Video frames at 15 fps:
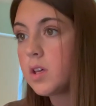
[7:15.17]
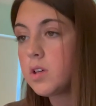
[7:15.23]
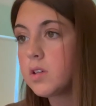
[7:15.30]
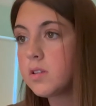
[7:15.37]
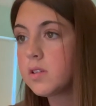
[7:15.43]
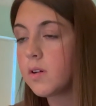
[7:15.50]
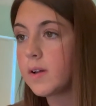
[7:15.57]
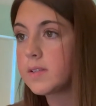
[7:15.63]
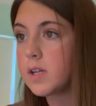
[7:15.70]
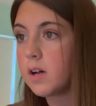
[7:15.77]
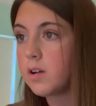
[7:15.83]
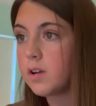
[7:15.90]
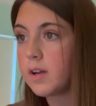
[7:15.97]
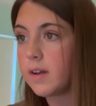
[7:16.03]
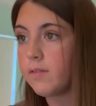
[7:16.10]
So I
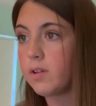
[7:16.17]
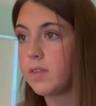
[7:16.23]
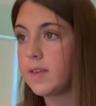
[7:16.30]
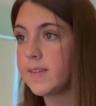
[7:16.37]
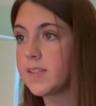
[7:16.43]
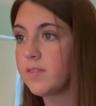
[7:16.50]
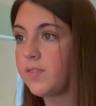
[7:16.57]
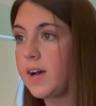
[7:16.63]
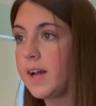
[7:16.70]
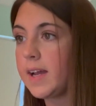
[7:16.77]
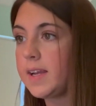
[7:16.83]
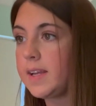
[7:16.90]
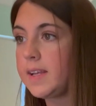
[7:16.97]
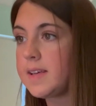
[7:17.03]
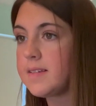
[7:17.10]
tell her everything is
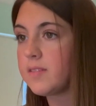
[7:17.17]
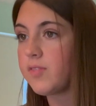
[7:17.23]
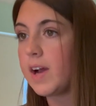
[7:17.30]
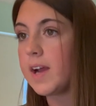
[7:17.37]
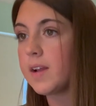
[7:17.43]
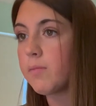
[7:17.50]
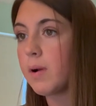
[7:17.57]
fine and he's fine